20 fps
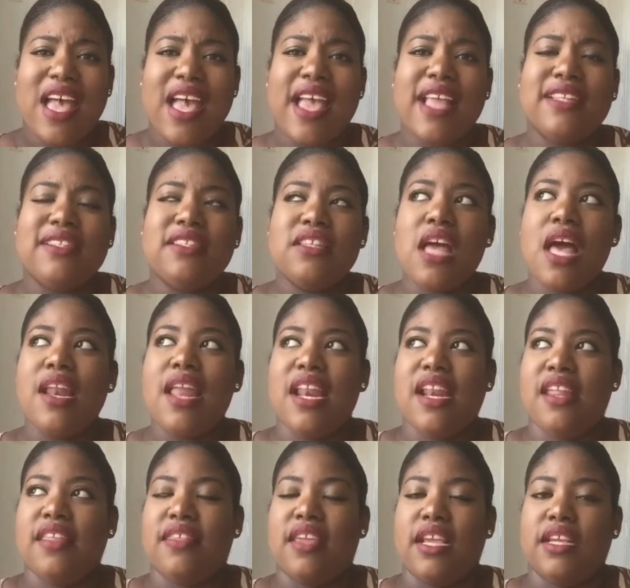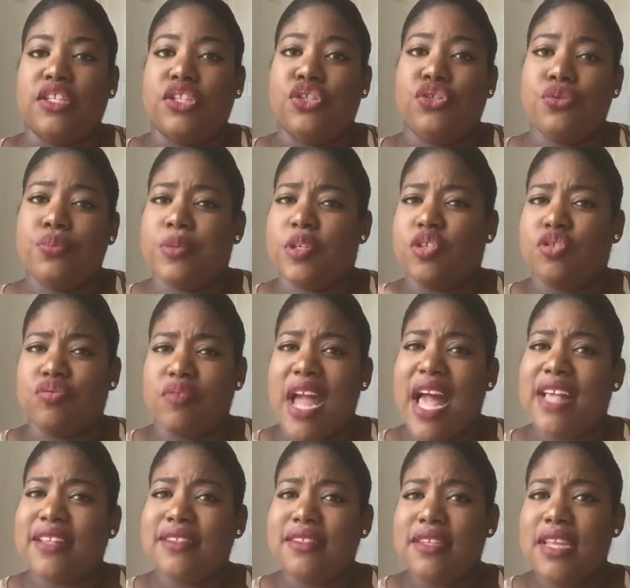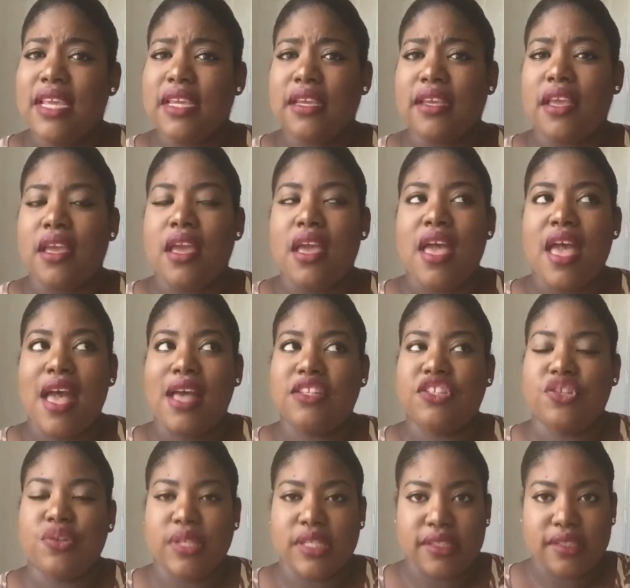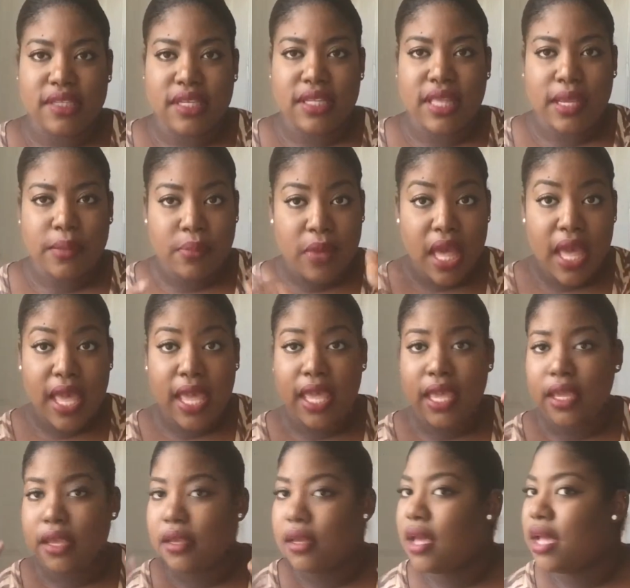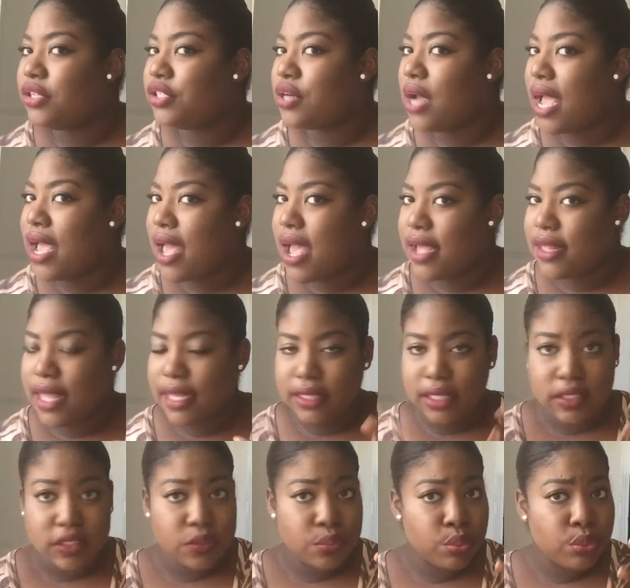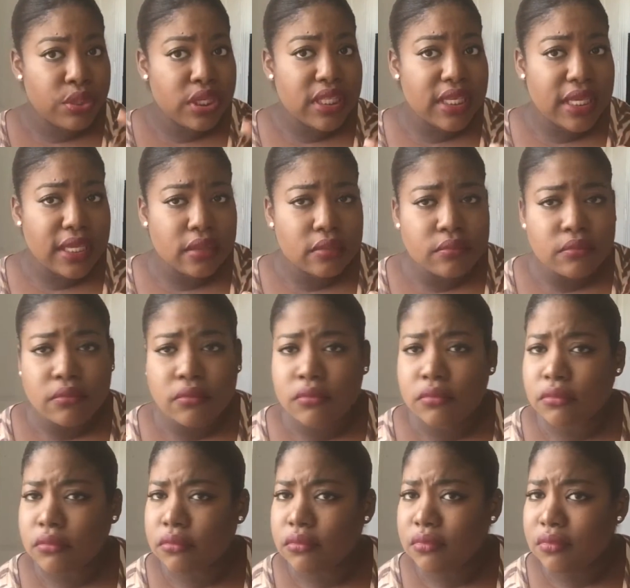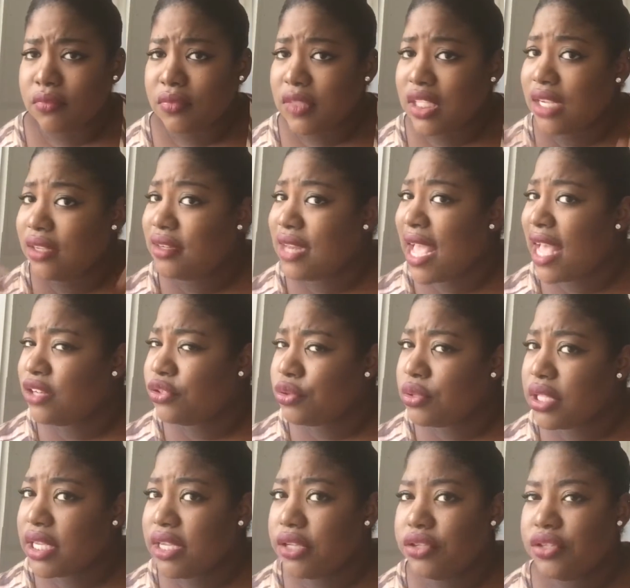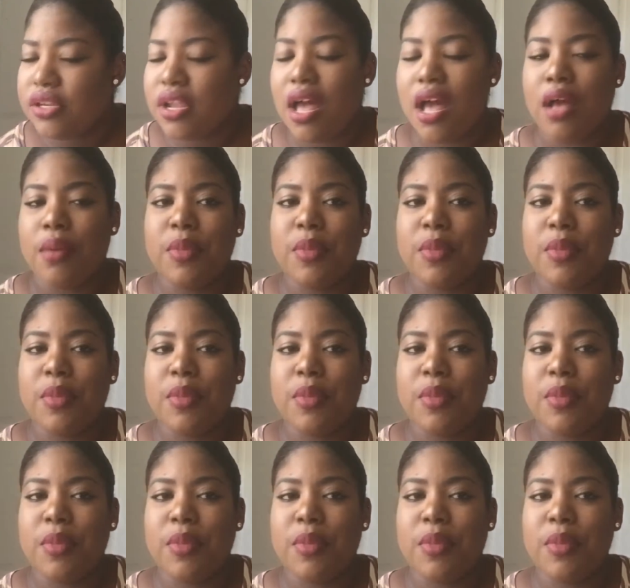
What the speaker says: It's not anything super drastic. As you can see, like, my under eye highlight looks really natural-ish.